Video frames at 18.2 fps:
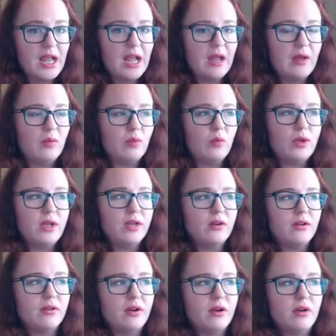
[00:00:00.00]
and we
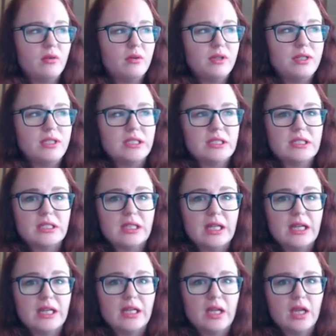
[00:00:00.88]
don't always
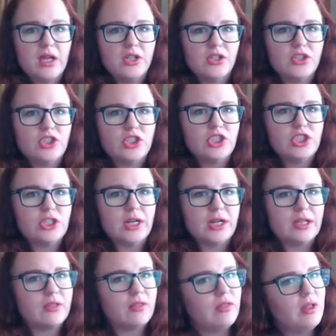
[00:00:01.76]
like
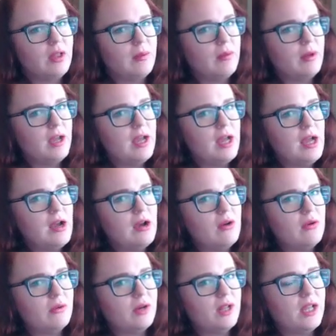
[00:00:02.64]
check them
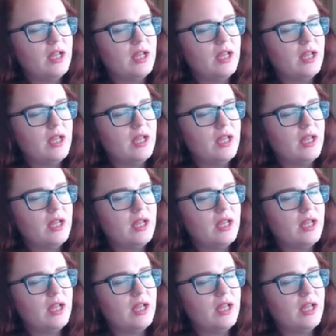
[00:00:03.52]
out.